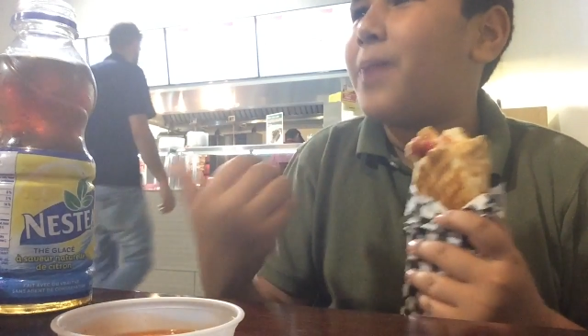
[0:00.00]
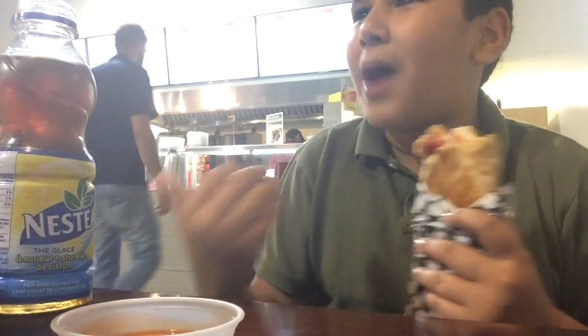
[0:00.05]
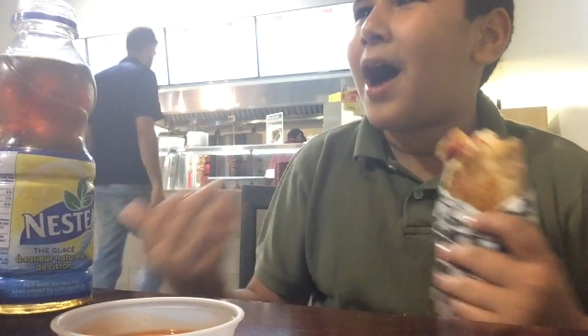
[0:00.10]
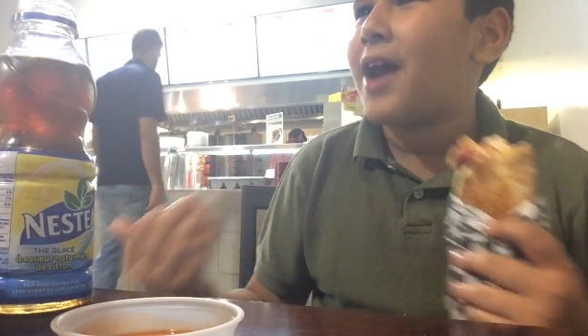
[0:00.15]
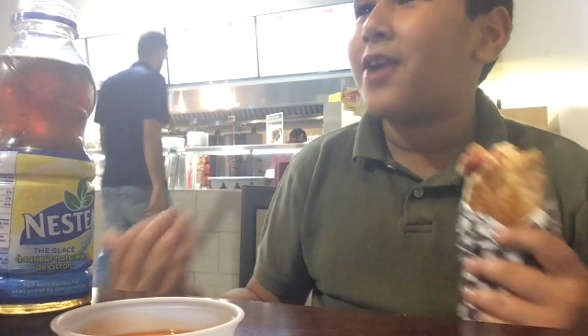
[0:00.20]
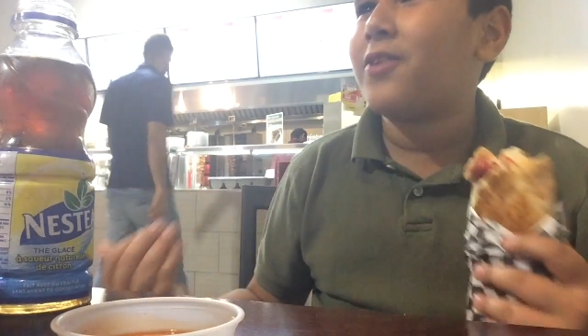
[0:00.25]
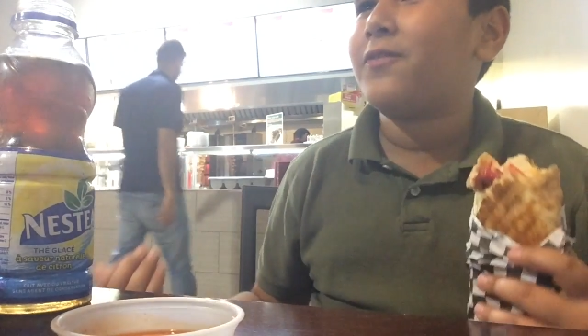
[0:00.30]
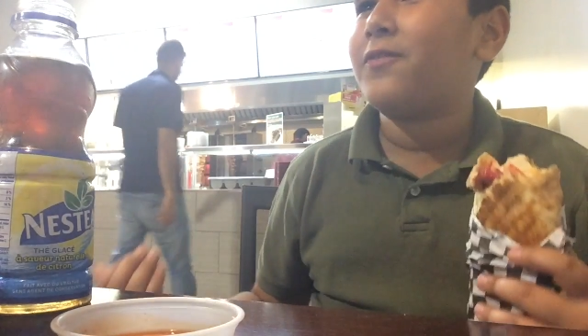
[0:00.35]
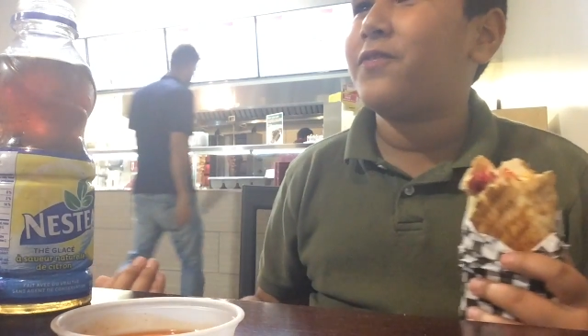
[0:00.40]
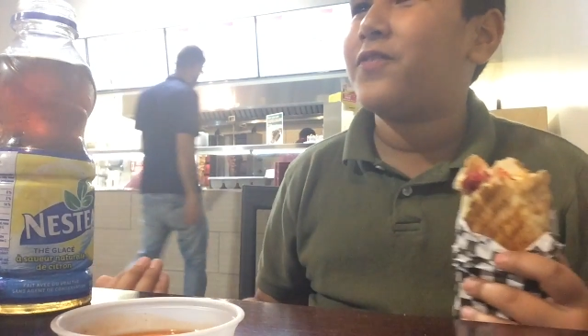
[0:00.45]

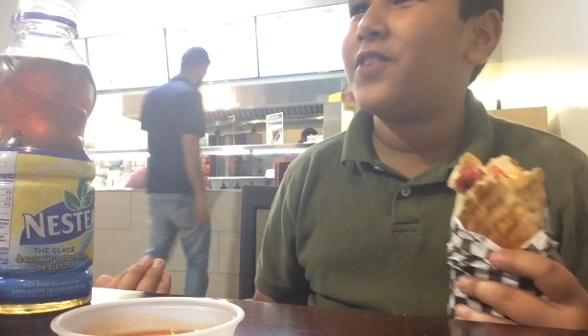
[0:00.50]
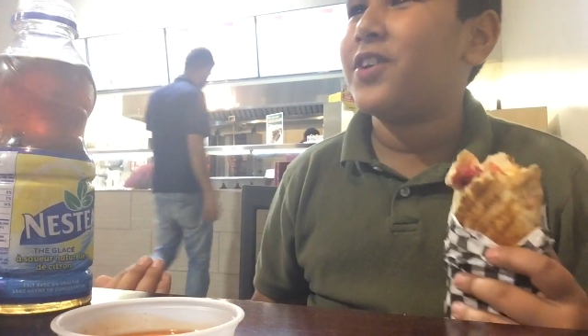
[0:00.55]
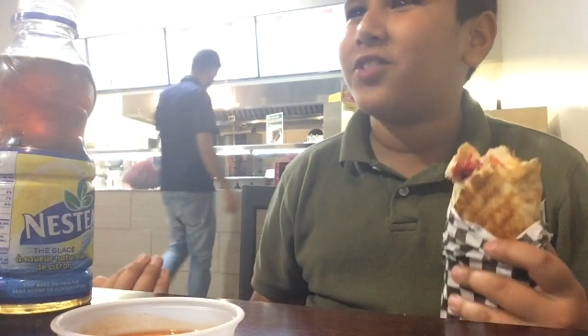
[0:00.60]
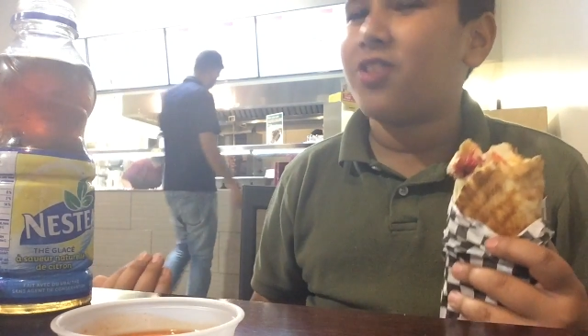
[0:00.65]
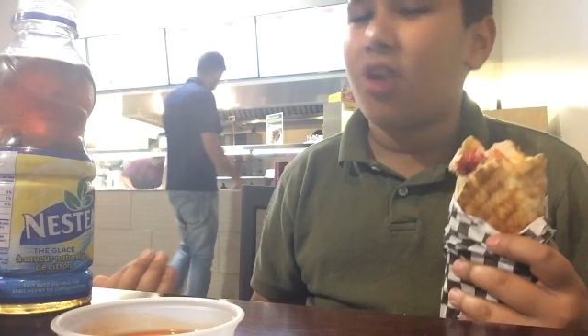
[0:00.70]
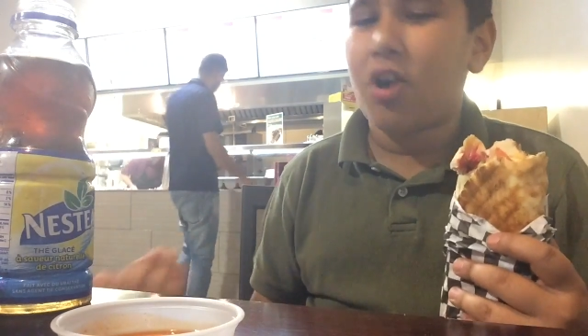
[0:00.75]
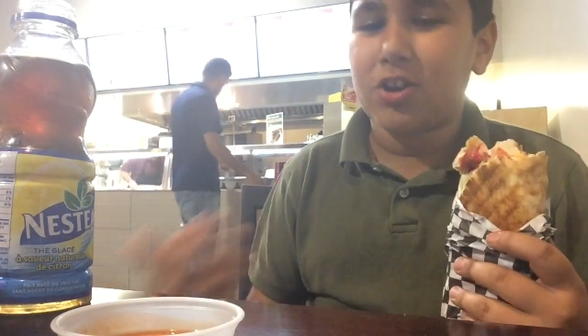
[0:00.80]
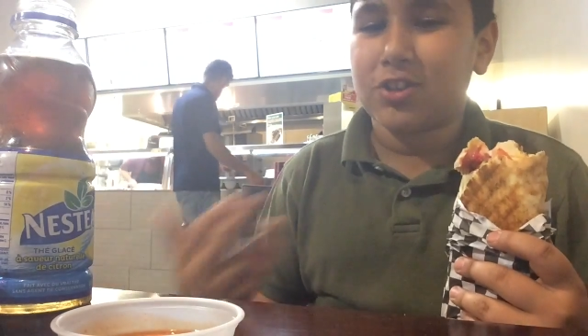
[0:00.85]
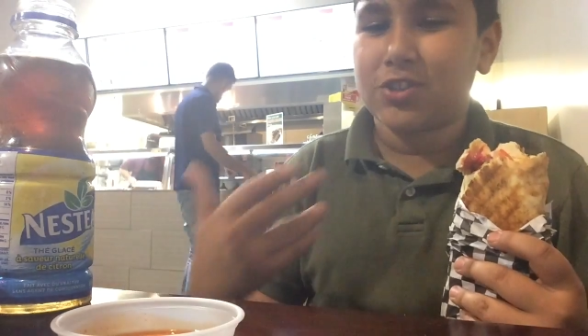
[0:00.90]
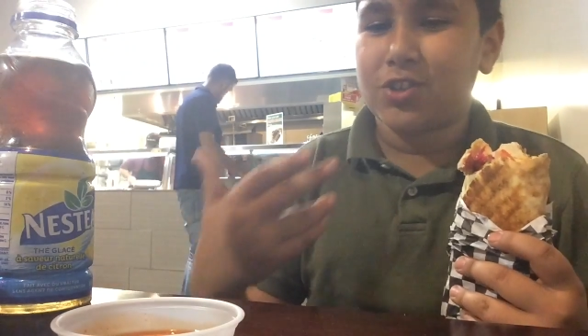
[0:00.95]
I don't feel
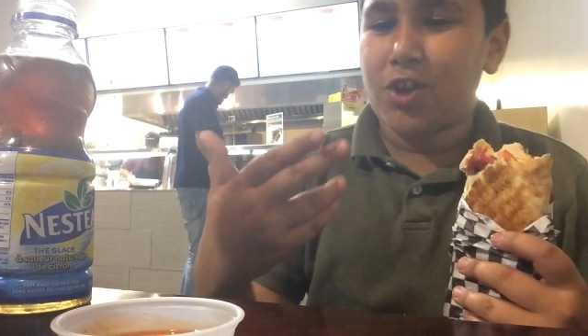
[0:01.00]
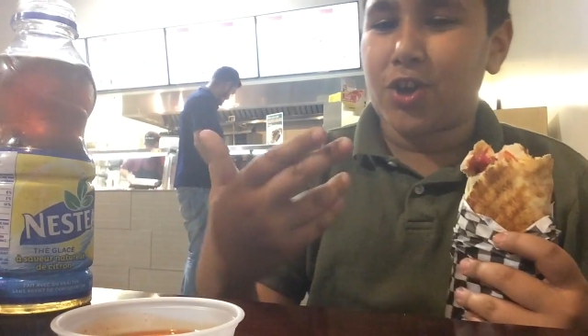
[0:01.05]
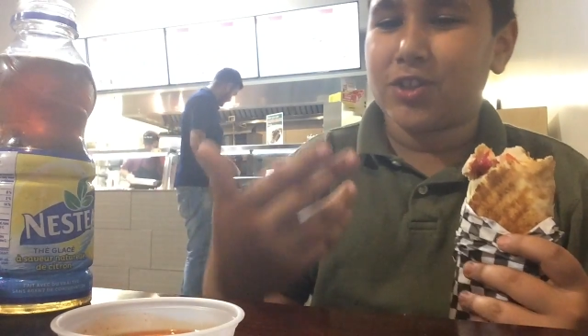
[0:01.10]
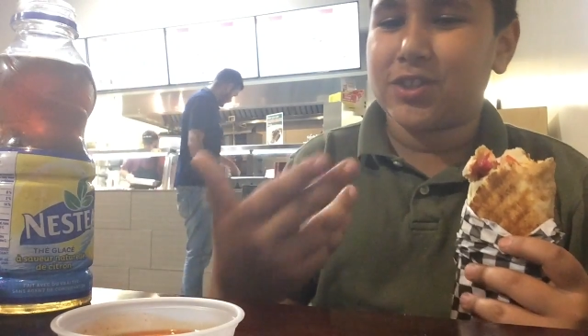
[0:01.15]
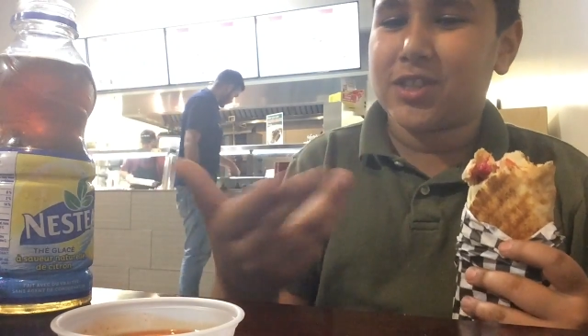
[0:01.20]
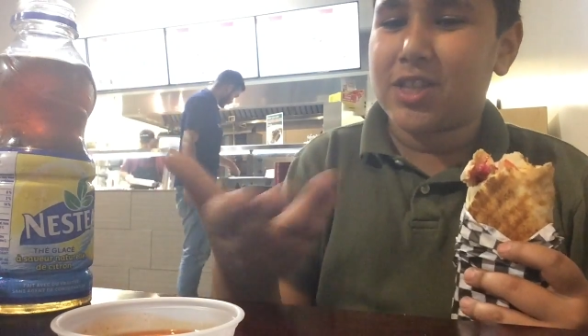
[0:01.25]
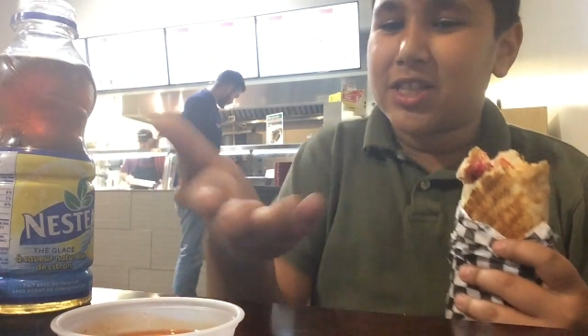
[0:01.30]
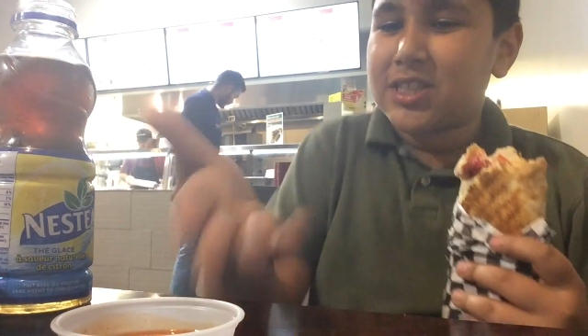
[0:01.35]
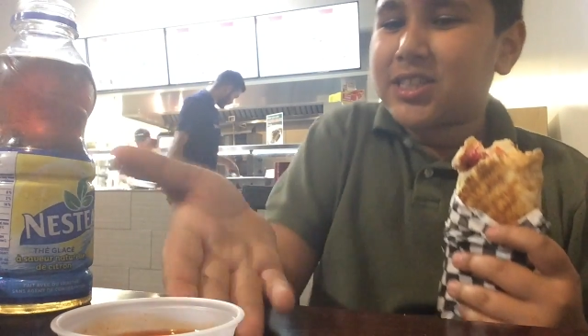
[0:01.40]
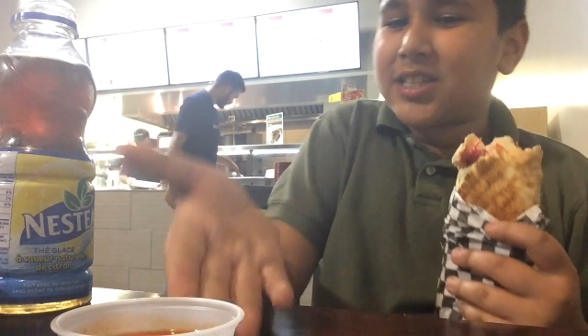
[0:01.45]
the hot
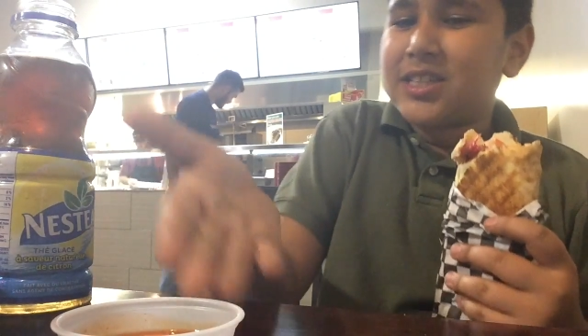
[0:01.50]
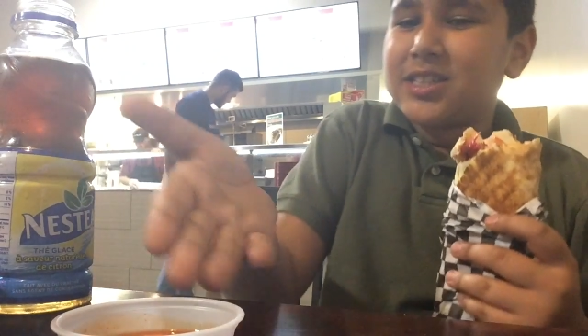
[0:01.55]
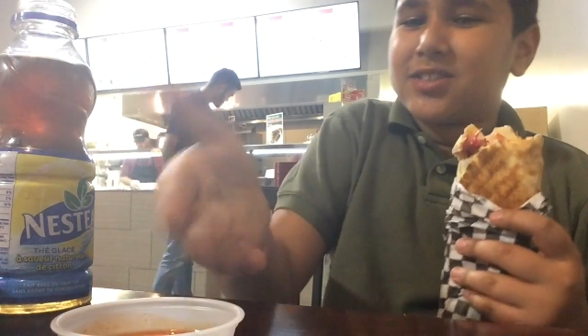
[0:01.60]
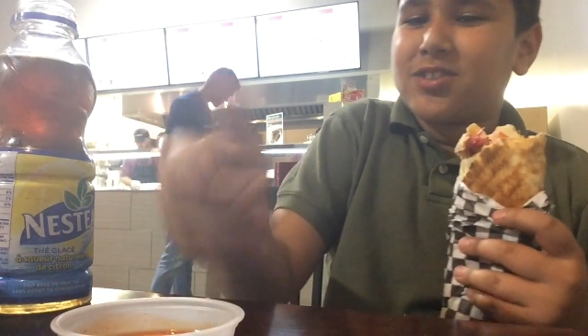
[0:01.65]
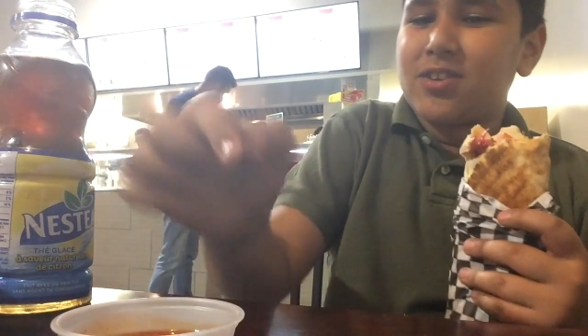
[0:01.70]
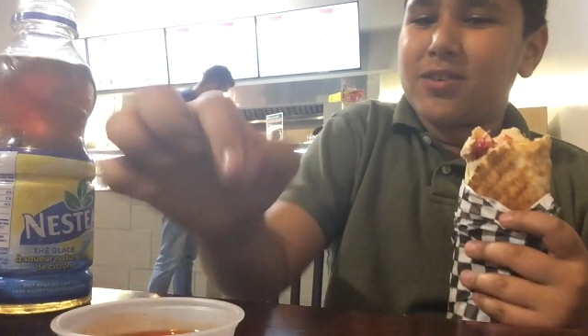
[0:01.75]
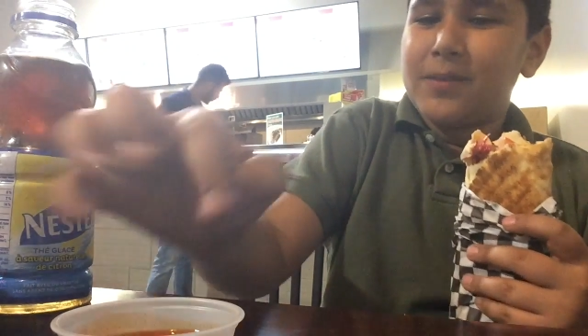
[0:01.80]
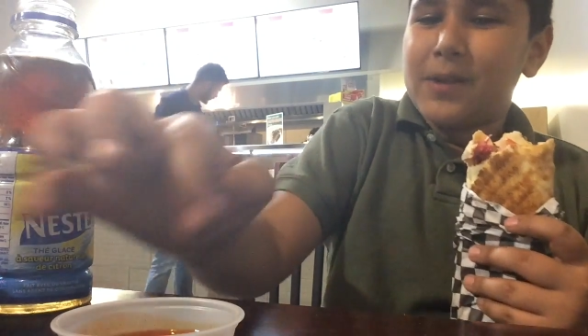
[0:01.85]
sauce. This is,